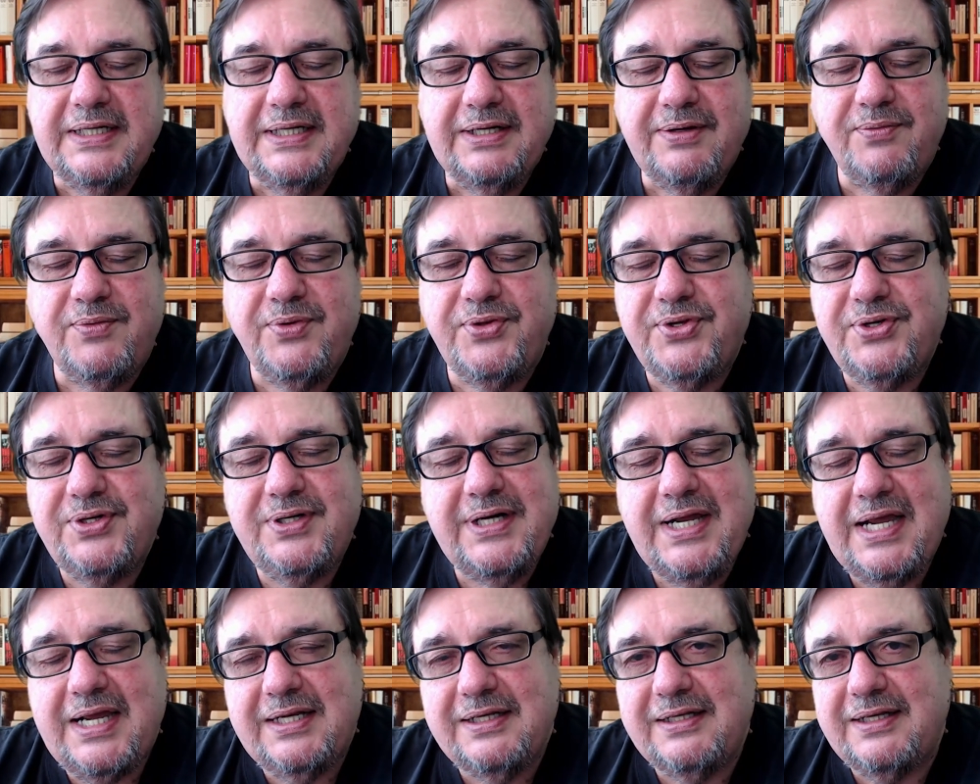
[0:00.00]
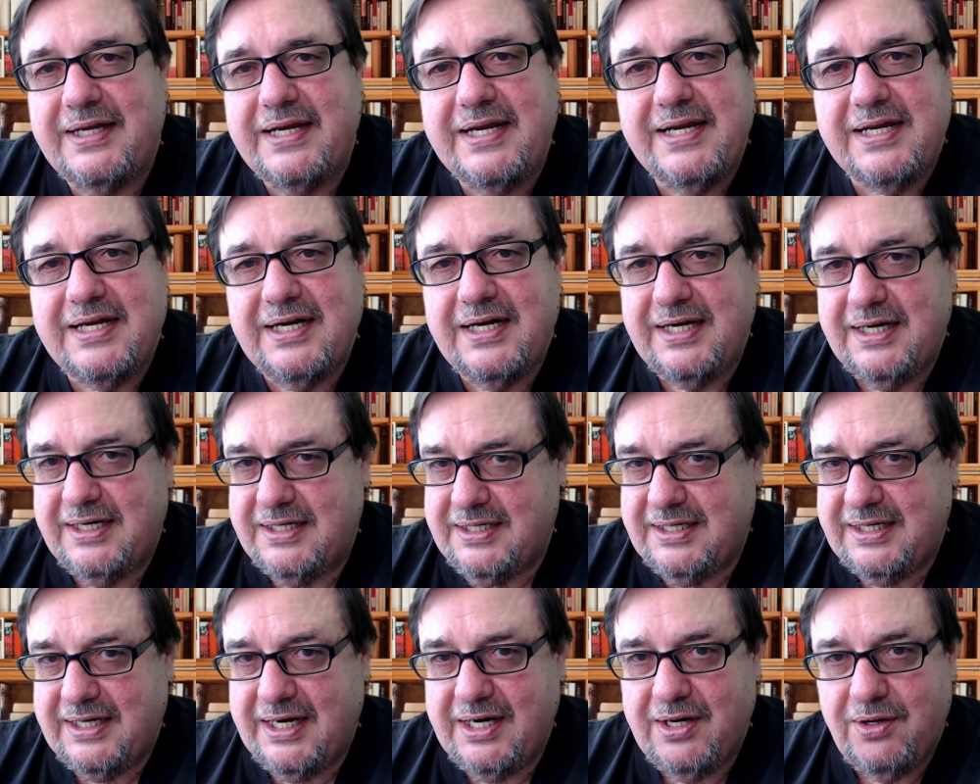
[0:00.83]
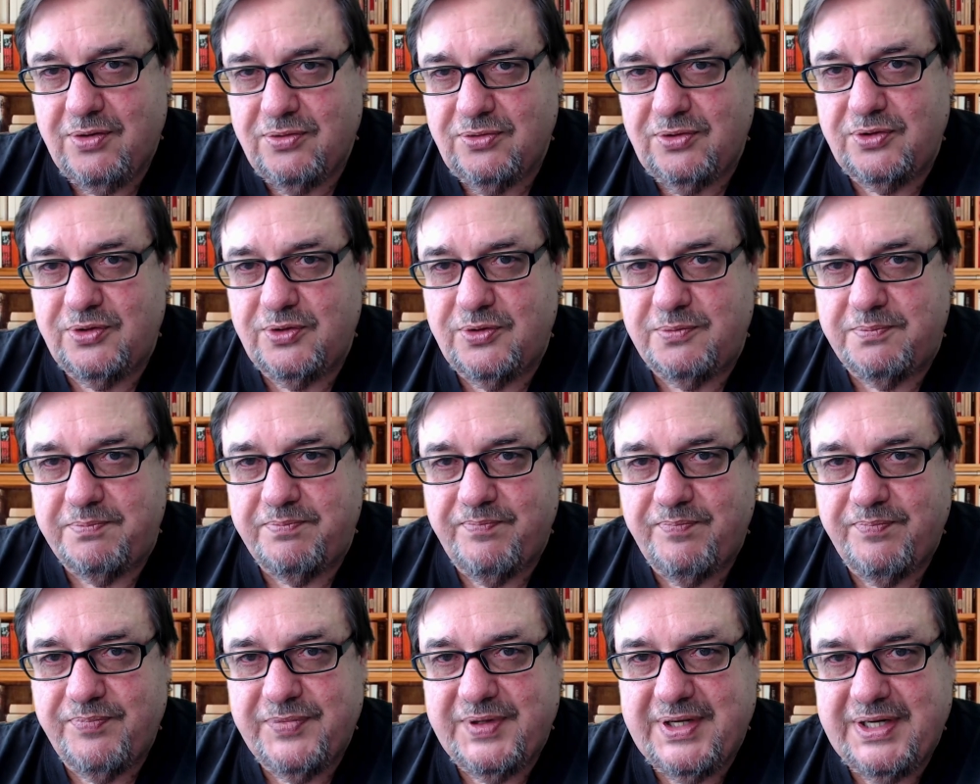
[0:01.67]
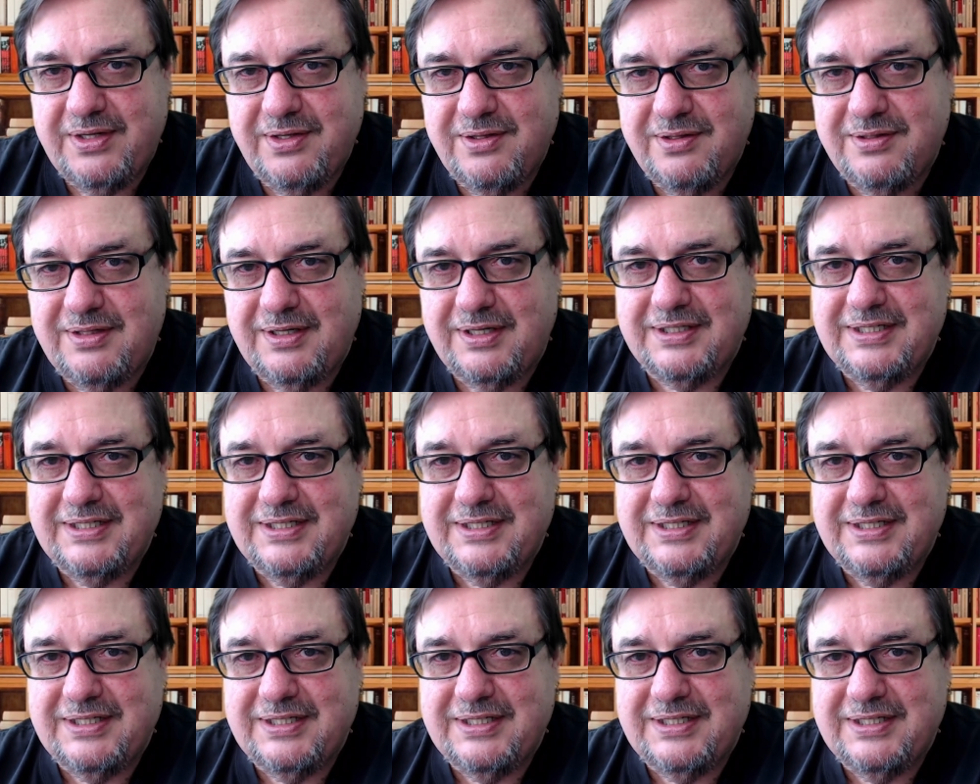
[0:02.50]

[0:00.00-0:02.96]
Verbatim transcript: Well, they're not like heirloom. They're